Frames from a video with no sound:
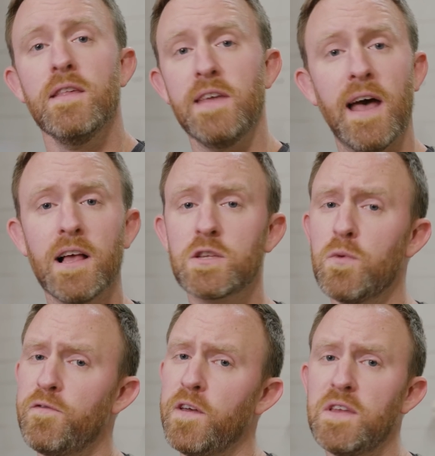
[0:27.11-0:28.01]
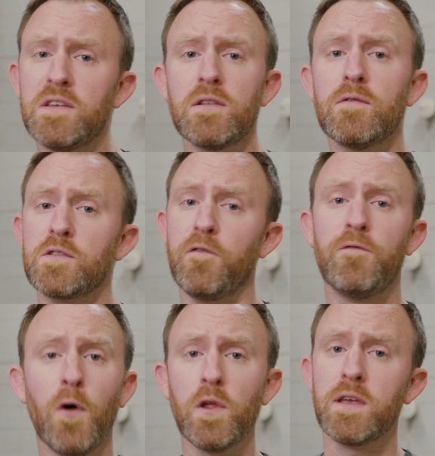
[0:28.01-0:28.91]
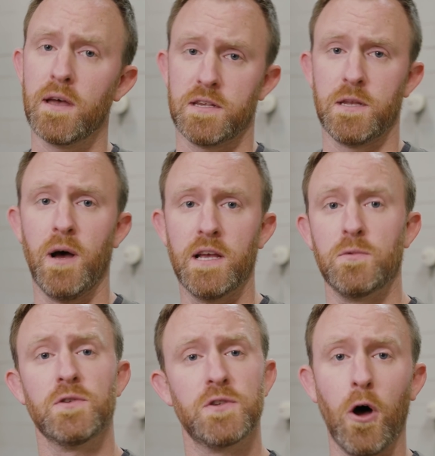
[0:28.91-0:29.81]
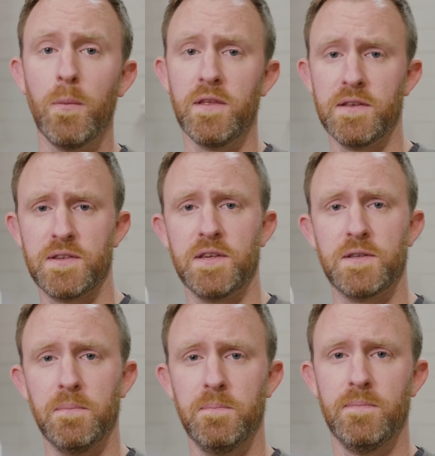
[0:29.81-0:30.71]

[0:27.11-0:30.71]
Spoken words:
the LX150 delivers a fully customizable sawmilling system.